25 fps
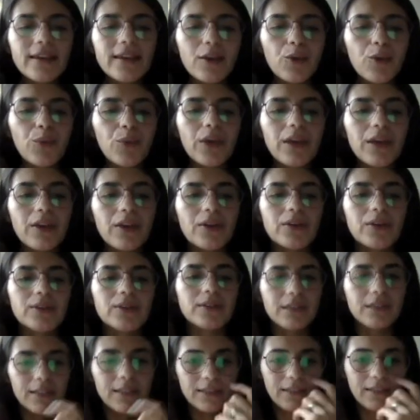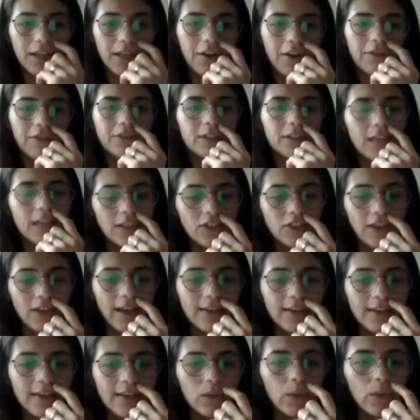what can we use instead of
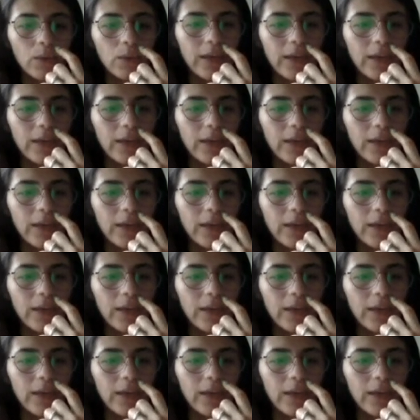such as?